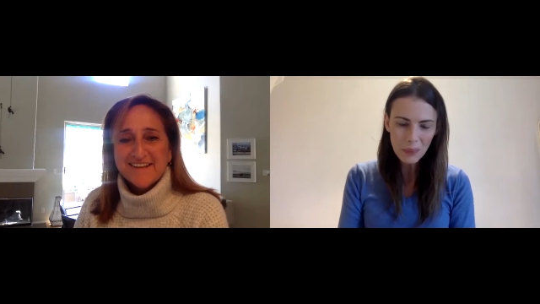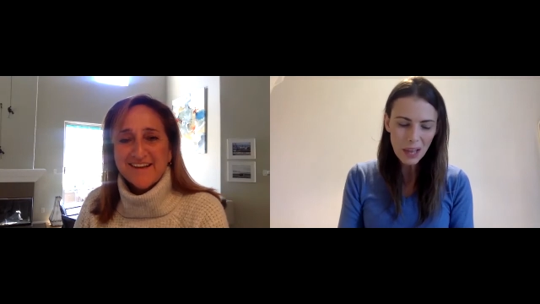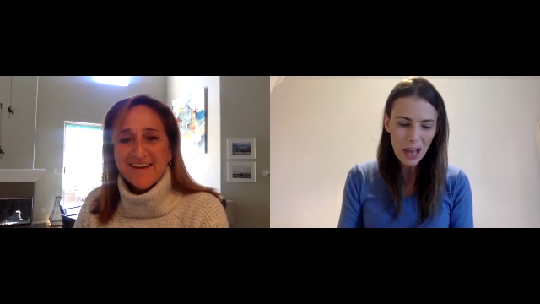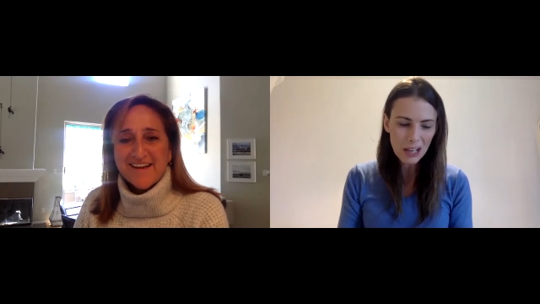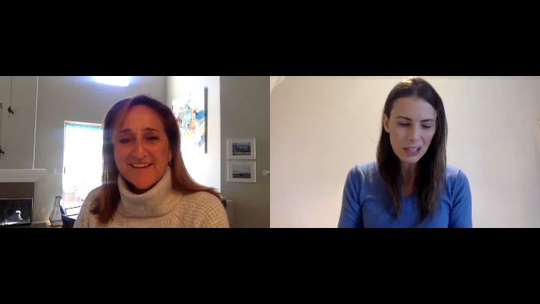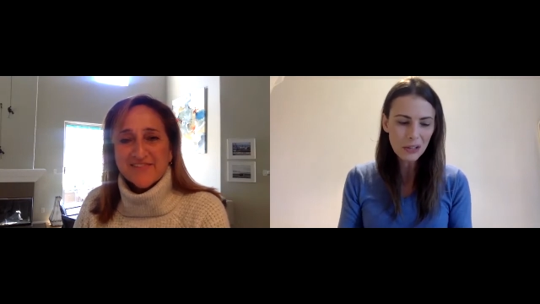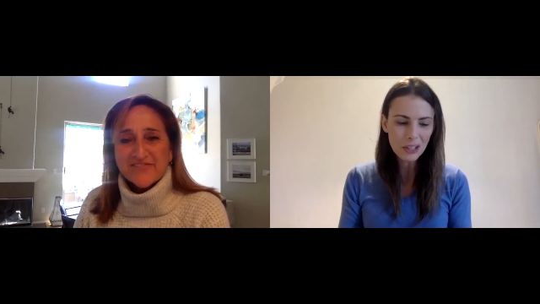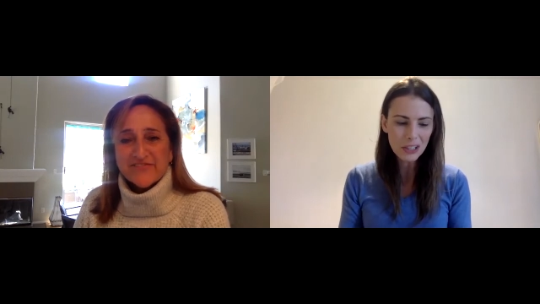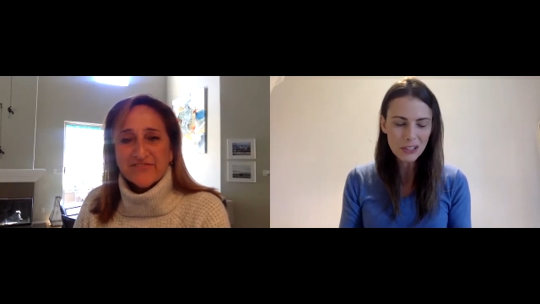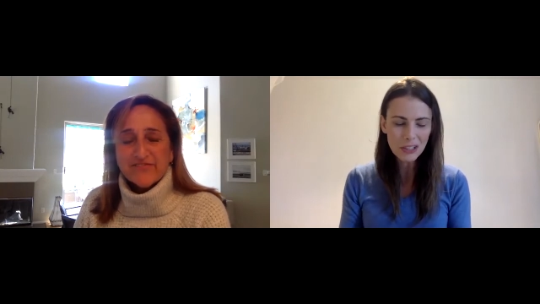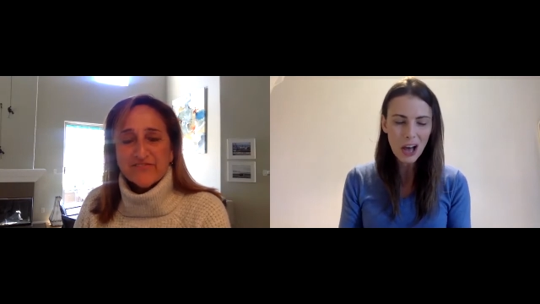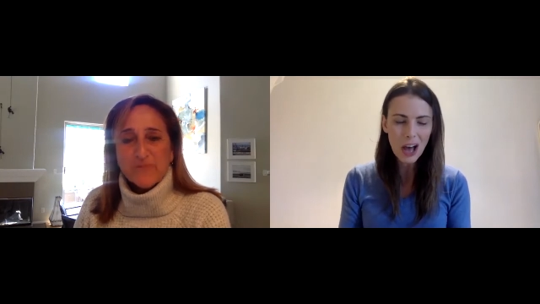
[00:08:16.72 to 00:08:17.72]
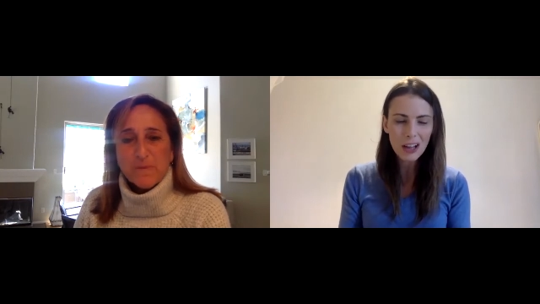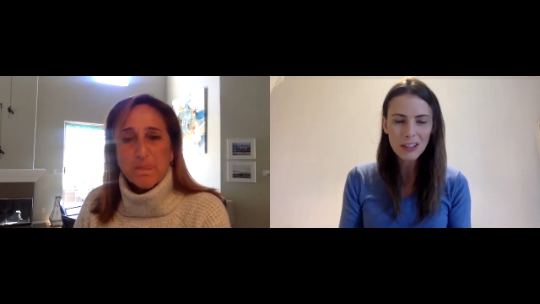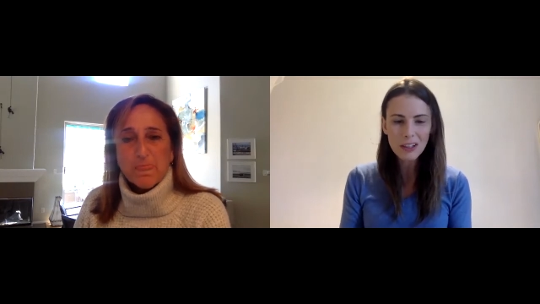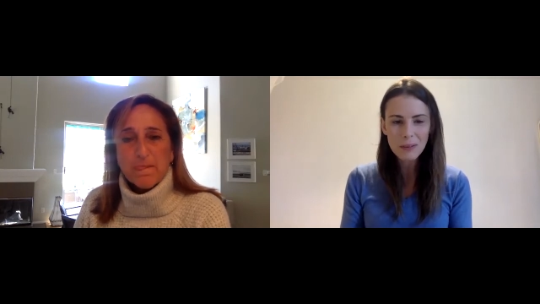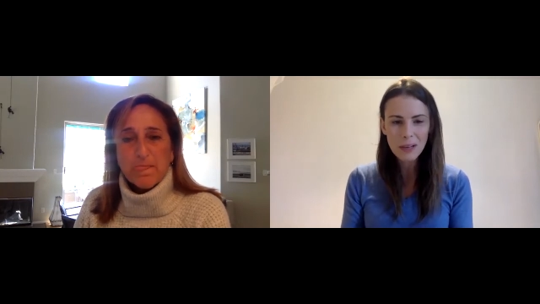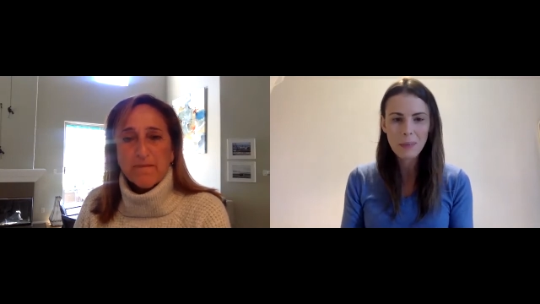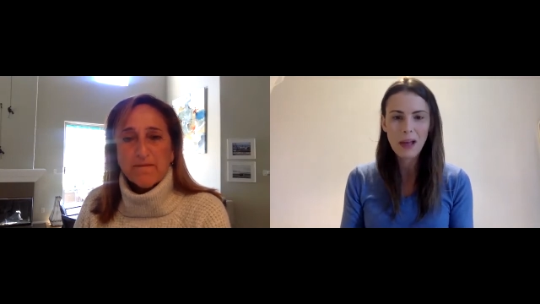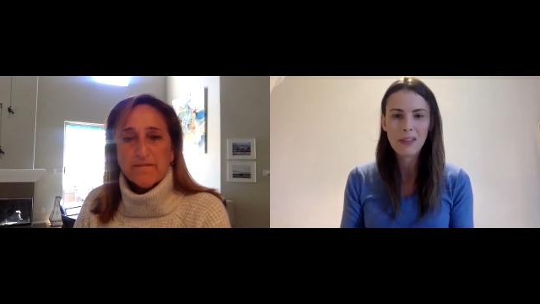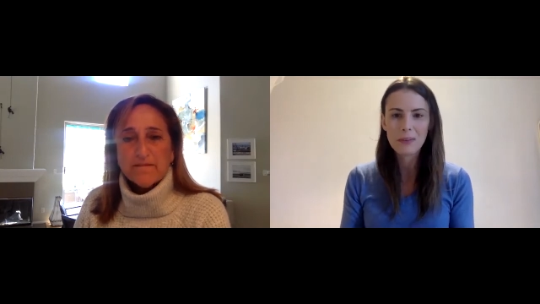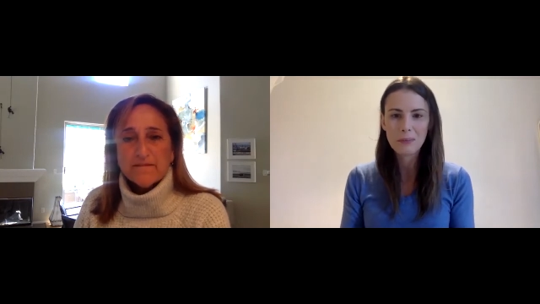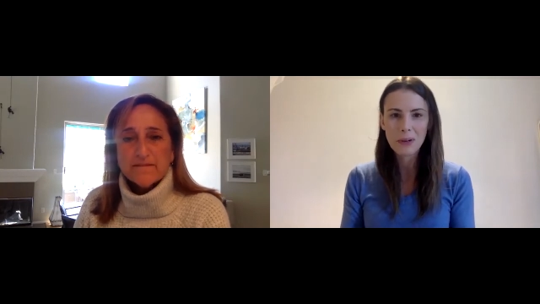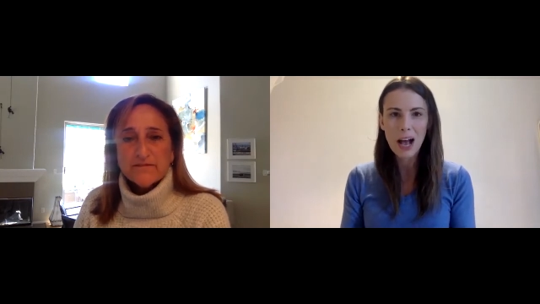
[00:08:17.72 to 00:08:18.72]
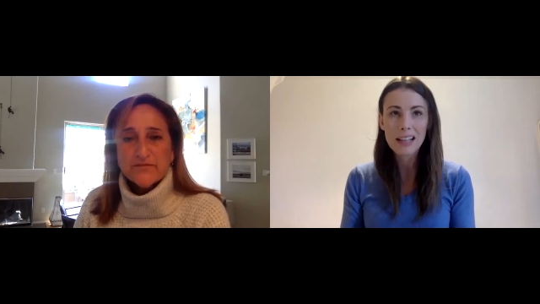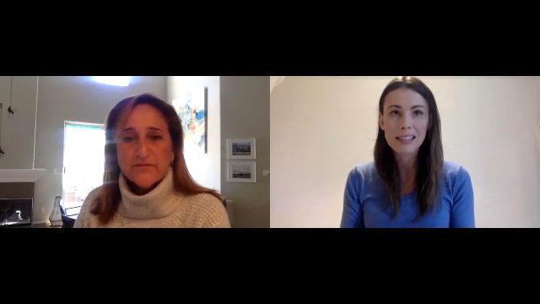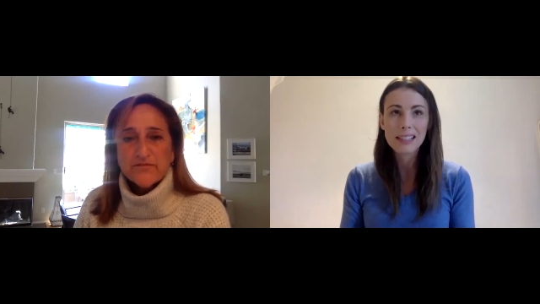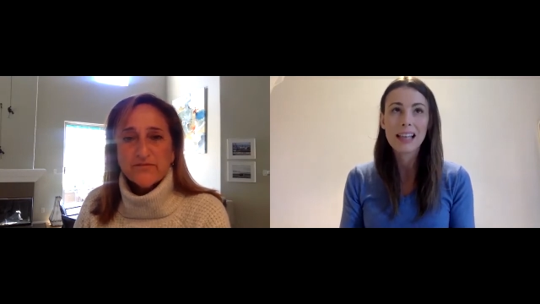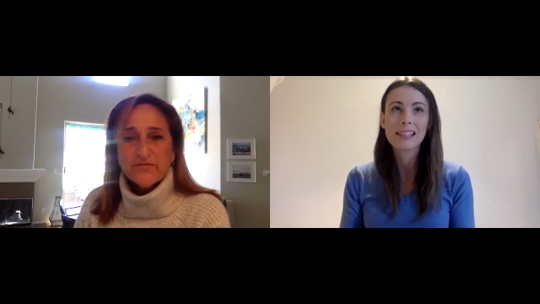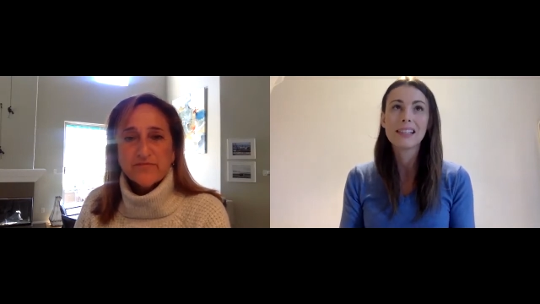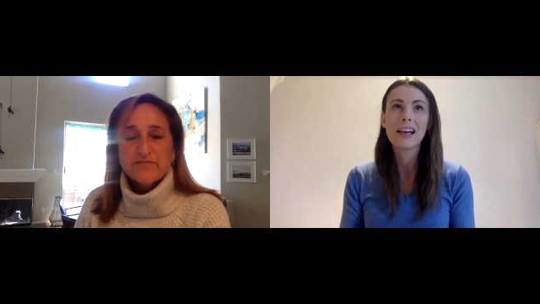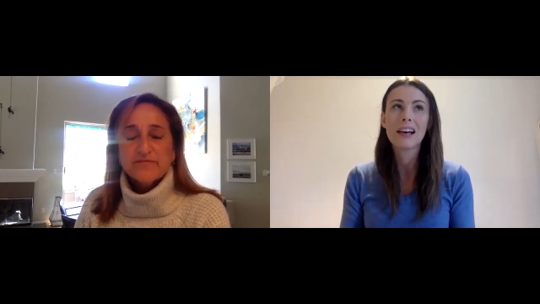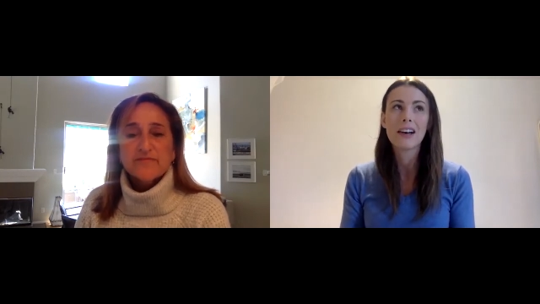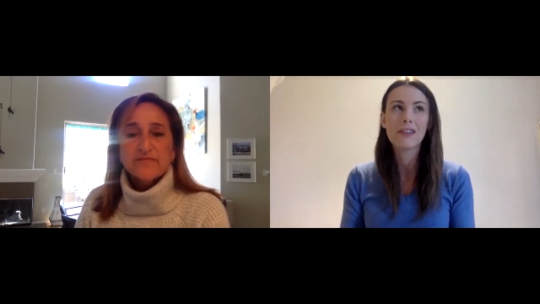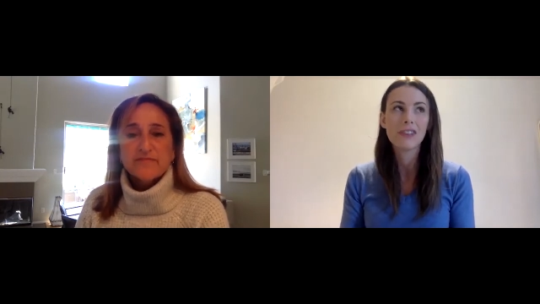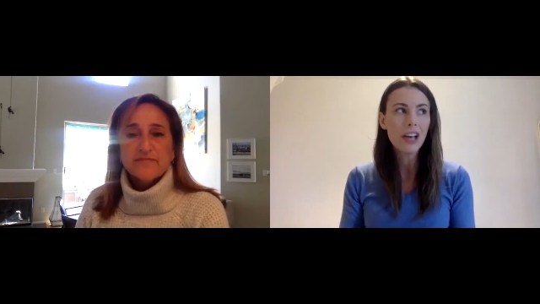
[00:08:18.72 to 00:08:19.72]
Speaker 1: Uh, so could you talk a little bit about the process of